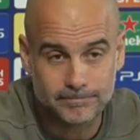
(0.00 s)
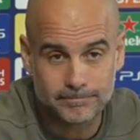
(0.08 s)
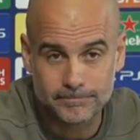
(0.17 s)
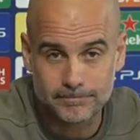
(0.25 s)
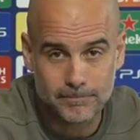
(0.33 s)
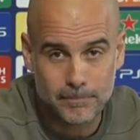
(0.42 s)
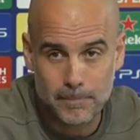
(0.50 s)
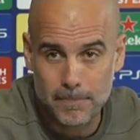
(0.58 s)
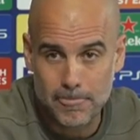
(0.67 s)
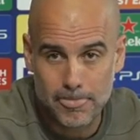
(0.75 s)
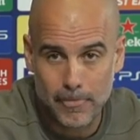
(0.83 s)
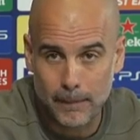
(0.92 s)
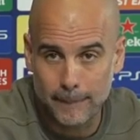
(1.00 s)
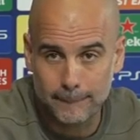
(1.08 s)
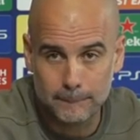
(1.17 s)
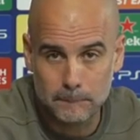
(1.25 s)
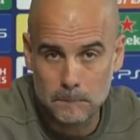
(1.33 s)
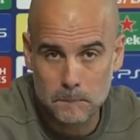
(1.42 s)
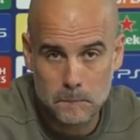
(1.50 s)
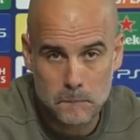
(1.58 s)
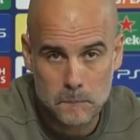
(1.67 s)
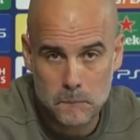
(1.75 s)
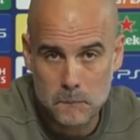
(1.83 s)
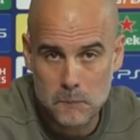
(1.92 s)
Last one in English, guys, and we'll go to Spanish,
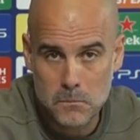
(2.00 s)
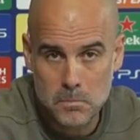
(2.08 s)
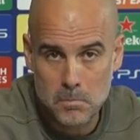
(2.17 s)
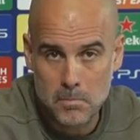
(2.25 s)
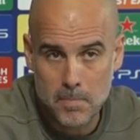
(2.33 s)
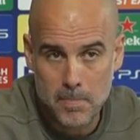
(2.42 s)
Dave.